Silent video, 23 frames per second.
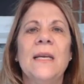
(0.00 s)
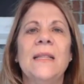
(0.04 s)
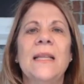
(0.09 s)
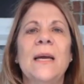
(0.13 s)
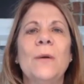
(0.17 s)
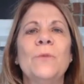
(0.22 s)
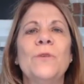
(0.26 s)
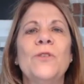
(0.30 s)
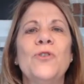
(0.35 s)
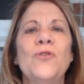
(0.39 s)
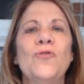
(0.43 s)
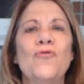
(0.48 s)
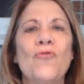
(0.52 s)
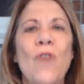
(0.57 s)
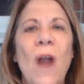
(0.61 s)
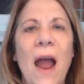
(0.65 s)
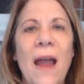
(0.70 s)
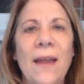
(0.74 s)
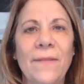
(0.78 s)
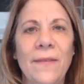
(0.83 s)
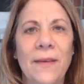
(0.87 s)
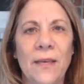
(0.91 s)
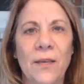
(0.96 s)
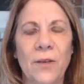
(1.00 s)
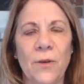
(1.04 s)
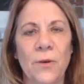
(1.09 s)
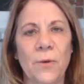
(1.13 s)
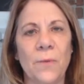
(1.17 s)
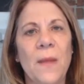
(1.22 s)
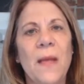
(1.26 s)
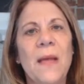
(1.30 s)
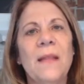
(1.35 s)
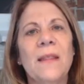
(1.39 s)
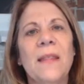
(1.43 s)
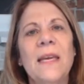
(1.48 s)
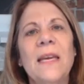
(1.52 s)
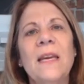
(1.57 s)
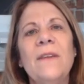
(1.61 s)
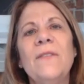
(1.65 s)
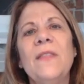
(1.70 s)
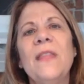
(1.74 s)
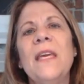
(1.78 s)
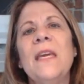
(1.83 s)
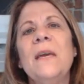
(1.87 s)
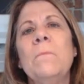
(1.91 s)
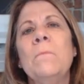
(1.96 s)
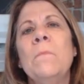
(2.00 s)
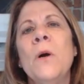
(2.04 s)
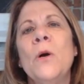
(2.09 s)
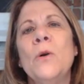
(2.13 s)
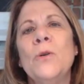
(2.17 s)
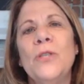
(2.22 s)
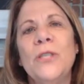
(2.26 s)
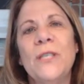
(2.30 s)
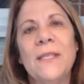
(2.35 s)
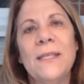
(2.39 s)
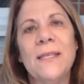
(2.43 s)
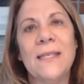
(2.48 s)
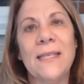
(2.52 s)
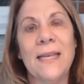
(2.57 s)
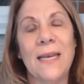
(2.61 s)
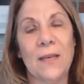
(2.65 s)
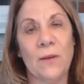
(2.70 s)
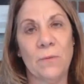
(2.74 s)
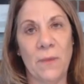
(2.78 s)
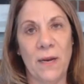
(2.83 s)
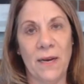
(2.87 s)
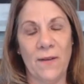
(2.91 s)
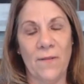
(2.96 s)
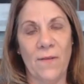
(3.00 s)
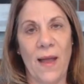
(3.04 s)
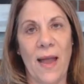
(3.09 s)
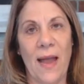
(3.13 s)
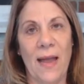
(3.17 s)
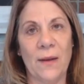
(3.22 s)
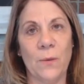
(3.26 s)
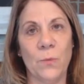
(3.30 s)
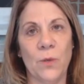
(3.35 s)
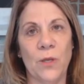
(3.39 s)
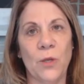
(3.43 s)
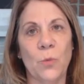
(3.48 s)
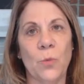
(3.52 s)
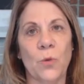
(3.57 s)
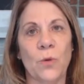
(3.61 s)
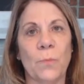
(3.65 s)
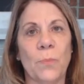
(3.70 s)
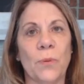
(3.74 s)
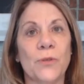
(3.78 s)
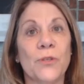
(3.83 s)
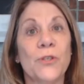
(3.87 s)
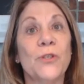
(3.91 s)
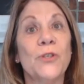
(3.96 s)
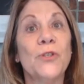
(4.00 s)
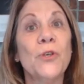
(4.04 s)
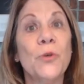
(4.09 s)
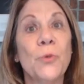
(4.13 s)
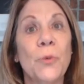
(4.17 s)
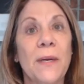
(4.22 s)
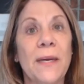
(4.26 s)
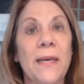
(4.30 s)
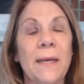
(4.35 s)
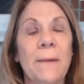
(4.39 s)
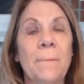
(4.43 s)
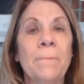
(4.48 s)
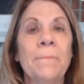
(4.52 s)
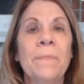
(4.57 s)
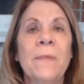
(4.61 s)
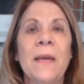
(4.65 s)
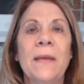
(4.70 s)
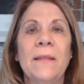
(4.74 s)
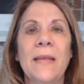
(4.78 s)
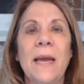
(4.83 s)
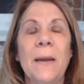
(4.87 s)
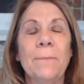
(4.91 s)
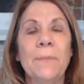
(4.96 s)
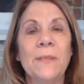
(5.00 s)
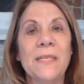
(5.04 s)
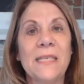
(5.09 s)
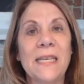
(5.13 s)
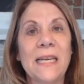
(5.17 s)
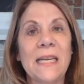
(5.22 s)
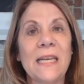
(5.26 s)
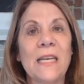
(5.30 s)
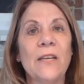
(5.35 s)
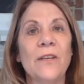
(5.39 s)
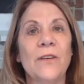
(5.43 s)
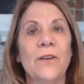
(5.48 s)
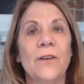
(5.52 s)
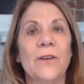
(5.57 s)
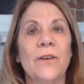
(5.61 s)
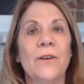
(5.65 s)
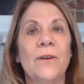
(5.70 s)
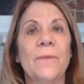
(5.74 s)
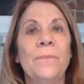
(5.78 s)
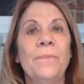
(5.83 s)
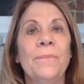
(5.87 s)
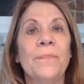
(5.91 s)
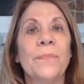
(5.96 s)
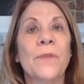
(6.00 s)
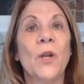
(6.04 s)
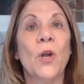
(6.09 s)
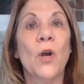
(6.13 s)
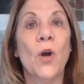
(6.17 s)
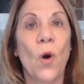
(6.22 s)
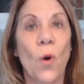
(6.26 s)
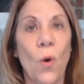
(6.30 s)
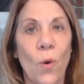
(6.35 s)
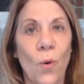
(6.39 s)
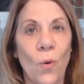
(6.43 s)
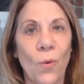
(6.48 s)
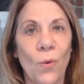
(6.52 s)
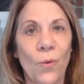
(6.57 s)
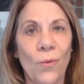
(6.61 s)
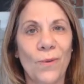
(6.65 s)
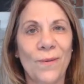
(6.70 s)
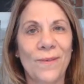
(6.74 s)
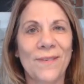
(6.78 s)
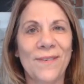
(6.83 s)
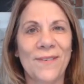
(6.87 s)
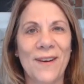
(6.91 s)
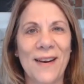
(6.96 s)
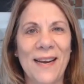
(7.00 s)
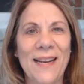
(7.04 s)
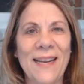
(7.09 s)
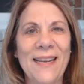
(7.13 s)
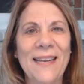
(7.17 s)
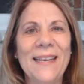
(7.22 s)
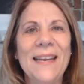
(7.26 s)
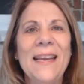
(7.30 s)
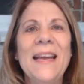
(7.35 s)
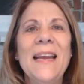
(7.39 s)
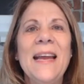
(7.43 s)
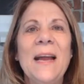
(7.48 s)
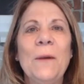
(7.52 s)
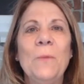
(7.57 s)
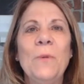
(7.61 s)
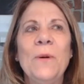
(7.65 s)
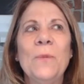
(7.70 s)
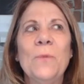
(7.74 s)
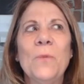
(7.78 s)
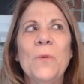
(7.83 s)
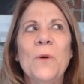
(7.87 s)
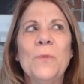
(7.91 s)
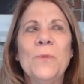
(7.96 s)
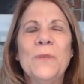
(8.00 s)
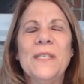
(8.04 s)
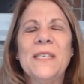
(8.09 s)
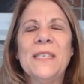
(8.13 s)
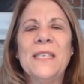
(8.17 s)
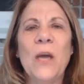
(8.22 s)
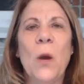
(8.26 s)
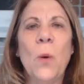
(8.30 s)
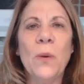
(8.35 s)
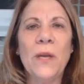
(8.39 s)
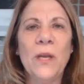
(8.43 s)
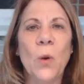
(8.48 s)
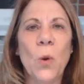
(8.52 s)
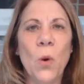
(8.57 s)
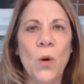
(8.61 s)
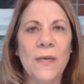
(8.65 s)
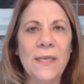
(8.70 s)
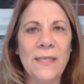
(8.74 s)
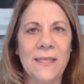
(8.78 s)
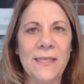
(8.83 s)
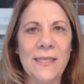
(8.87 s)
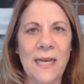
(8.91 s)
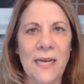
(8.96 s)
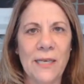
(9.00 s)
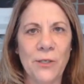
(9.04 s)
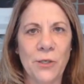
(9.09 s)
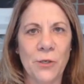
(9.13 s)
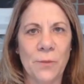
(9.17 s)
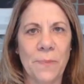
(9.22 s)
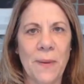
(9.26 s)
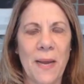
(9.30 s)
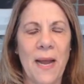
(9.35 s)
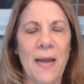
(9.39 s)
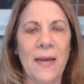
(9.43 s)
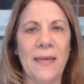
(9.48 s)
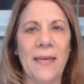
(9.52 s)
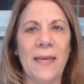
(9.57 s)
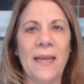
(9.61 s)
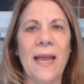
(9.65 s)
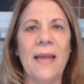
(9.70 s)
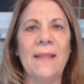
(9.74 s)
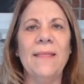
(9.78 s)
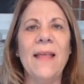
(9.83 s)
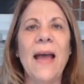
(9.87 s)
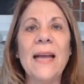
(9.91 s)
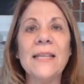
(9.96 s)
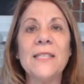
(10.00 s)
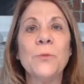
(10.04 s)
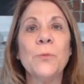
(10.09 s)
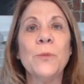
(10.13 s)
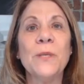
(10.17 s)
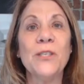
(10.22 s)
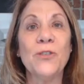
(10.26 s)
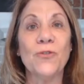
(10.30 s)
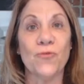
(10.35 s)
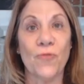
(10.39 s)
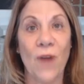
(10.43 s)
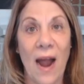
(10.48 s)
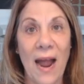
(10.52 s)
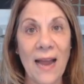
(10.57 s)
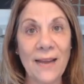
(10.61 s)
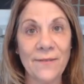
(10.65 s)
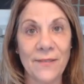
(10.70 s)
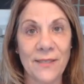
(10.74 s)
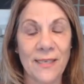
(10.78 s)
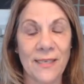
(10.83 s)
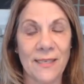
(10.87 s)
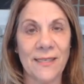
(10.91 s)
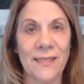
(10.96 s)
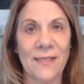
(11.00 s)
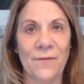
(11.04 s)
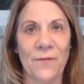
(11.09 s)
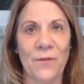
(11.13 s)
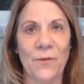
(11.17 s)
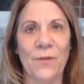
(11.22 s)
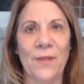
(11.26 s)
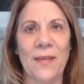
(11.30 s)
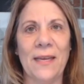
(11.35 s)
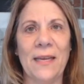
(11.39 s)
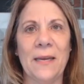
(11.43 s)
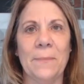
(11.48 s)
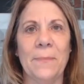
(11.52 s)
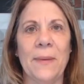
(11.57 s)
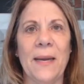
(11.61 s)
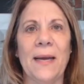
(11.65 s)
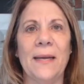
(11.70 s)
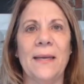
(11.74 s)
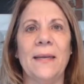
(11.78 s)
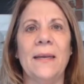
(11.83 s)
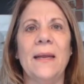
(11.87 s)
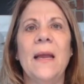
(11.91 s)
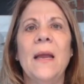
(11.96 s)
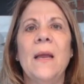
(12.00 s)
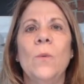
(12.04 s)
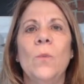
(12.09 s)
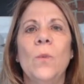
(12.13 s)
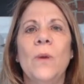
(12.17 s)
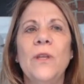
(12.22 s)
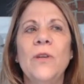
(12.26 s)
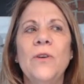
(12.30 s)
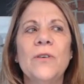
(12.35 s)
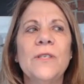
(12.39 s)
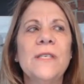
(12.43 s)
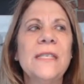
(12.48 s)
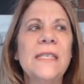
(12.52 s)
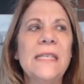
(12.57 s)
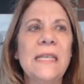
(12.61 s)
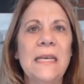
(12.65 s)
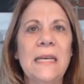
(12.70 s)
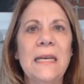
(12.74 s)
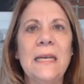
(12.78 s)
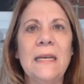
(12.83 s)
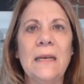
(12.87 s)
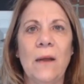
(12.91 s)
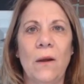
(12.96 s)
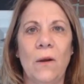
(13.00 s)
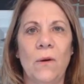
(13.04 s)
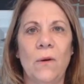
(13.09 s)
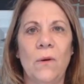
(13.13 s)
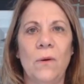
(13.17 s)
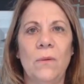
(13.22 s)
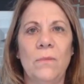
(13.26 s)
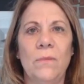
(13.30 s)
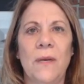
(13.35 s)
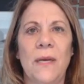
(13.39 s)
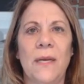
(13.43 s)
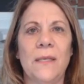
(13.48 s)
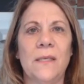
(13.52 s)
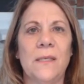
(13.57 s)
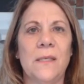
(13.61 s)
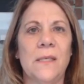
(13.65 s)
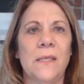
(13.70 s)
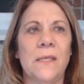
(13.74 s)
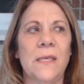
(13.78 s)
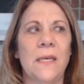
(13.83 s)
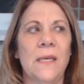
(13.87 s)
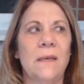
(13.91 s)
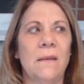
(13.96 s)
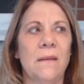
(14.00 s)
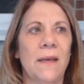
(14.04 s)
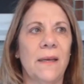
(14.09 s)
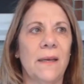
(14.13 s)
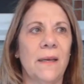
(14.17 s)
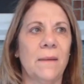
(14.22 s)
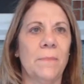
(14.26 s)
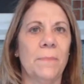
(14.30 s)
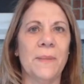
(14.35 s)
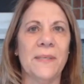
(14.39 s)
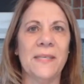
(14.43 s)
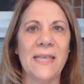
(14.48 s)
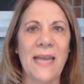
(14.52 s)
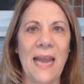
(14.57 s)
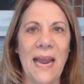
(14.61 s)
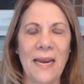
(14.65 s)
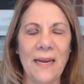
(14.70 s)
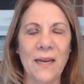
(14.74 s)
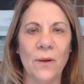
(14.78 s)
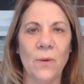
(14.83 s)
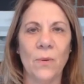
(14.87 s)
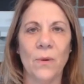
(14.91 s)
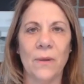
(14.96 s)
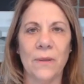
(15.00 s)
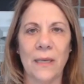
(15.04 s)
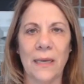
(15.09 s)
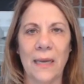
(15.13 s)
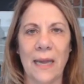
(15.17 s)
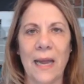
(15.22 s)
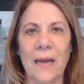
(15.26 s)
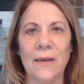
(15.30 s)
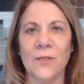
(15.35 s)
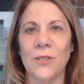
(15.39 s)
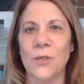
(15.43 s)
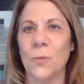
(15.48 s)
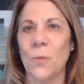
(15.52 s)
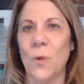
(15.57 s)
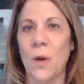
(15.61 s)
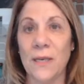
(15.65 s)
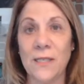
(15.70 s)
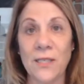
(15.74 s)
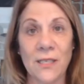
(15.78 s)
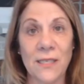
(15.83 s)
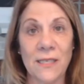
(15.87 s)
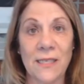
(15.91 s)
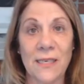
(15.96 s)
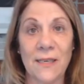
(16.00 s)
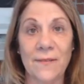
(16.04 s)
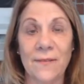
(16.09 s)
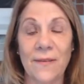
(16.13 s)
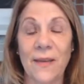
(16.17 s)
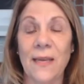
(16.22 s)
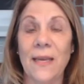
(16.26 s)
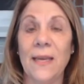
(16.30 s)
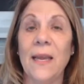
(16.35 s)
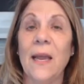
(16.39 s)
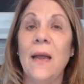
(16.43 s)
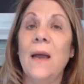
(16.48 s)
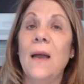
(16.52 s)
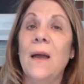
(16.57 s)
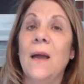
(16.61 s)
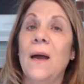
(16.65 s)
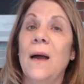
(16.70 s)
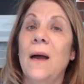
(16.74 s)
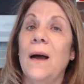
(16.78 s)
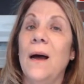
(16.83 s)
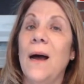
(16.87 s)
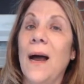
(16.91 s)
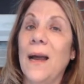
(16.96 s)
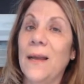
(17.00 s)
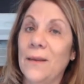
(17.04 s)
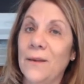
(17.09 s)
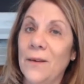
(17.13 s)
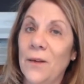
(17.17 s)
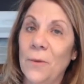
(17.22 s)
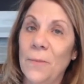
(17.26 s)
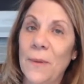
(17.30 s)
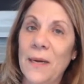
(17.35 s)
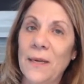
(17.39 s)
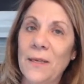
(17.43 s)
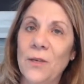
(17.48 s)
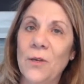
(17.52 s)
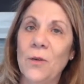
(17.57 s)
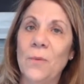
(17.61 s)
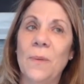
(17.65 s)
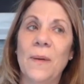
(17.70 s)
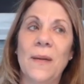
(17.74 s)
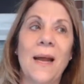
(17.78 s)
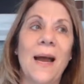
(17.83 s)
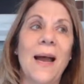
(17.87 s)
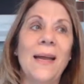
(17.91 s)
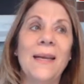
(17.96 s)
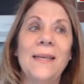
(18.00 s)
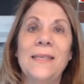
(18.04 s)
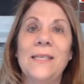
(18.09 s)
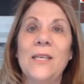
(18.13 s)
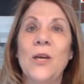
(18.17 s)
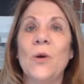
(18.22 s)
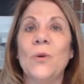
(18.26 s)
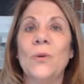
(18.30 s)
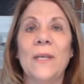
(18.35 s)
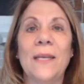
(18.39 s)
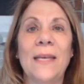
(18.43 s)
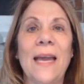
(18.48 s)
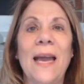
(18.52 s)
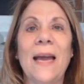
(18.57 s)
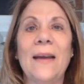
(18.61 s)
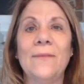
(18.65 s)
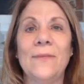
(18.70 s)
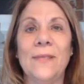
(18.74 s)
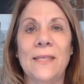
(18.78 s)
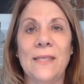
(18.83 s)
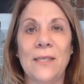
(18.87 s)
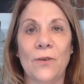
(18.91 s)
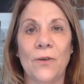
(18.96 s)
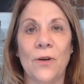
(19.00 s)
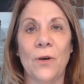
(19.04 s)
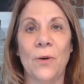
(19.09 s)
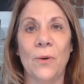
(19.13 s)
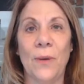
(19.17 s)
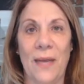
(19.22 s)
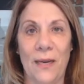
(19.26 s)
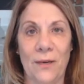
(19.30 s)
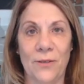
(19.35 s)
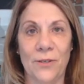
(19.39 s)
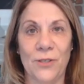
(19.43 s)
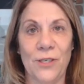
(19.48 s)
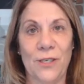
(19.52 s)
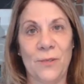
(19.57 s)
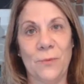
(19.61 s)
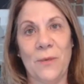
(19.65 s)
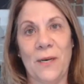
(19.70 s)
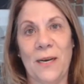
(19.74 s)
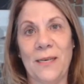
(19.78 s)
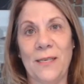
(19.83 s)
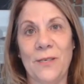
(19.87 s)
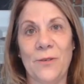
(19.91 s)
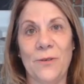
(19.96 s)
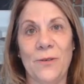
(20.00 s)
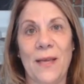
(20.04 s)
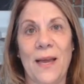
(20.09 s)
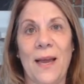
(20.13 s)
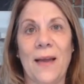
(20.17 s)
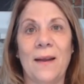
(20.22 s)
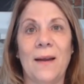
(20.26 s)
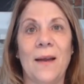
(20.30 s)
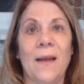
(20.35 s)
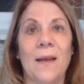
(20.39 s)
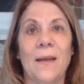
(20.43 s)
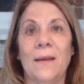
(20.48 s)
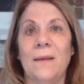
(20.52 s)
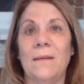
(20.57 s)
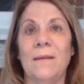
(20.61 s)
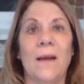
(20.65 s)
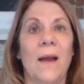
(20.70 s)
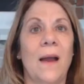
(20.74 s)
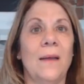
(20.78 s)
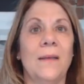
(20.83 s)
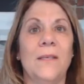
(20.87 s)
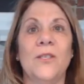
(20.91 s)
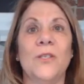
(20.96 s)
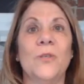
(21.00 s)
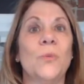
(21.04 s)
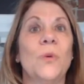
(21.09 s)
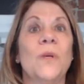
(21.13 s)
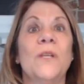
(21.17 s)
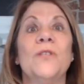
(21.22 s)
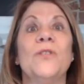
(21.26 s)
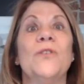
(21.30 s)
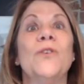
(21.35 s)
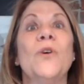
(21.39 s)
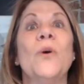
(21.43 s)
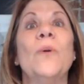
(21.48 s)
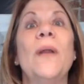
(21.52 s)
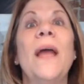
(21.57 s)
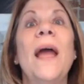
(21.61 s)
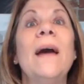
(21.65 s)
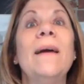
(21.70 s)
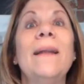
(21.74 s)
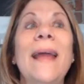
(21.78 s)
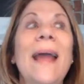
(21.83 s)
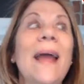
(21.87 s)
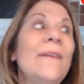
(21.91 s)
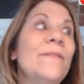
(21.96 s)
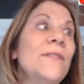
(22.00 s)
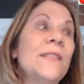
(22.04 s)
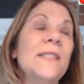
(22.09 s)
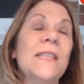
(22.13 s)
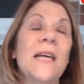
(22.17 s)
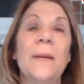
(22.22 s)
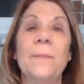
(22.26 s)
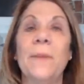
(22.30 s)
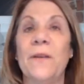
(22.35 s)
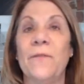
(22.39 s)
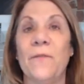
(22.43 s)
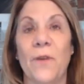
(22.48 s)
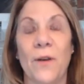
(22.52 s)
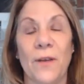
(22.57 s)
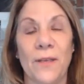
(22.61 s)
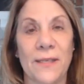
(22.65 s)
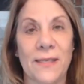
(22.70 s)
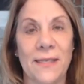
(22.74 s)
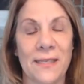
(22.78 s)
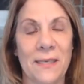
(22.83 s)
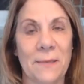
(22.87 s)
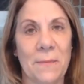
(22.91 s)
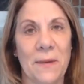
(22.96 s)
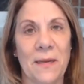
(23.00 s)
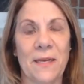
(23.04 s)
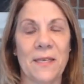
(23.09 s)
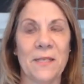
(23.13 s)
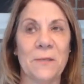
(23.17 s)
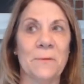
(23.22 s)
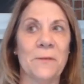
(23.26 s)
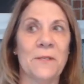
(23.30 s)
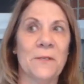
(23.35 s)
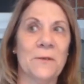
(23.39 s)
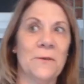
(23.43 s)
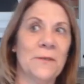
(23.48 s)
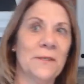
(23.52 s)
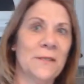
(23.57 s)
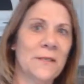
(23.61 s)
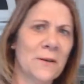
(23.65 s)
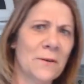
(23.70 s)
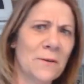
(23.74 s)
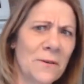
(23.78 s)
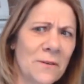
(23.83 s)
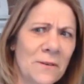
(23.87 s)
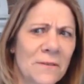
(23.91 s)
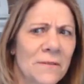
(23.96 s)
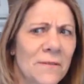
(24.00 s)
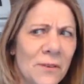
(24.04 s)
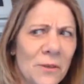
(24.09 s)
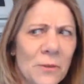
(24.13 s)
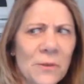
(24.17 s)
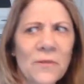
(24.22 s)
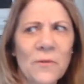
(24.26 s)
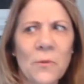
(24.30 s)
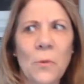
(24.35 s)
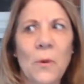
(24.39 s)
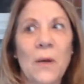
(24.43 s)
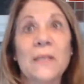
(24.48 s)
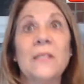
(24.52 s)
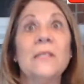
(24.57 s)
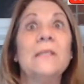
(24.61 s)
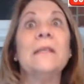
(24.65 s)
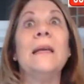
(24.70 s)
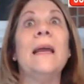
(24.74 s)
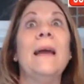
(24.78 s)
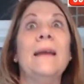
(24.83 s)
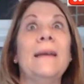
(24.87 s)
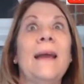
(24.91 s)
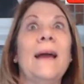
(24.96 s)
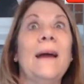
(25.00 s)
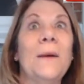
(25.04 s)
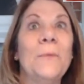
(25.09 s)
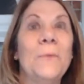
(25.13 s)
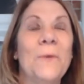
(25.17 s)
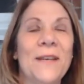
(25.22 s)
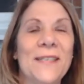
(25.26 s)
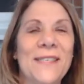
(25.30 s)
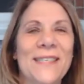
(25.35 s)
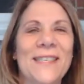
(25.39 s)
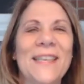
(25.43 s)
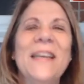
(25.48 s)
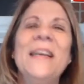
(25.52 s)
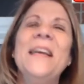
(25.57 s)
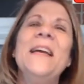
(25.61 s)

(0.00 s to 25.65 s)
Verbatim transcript: that was driving you. Think of the emotions that you might have had when you were pursuing that particular goal, right? What, what was going on inside your body? And that's what drives us, if you think about it. When you're sitting at home and just sitting like a potato on the couch and watching TV, I don't know about you, but I totally have zero energy when I do that. I, I just want to zone out. And half the time I fall asleep. My husband's always going, Are you even watching? Yeah, yeah, I'm watching.